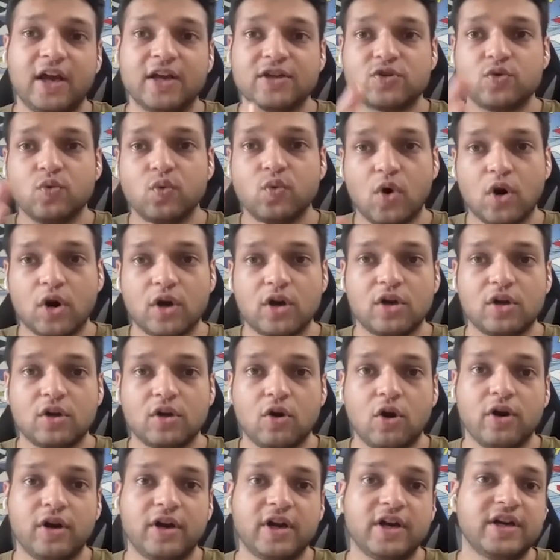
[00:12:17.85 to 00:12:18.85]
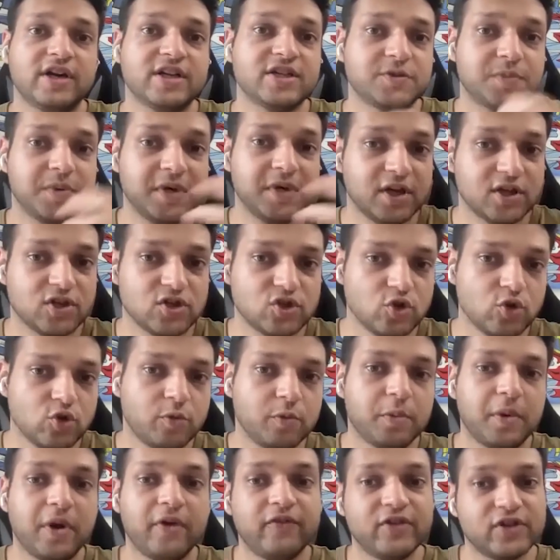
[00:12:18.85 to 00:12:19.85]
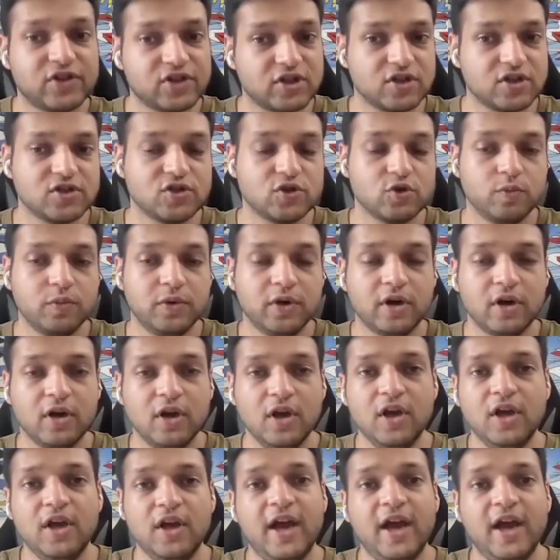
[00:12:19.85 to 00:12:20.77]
as to what content is being consumed by which consumer.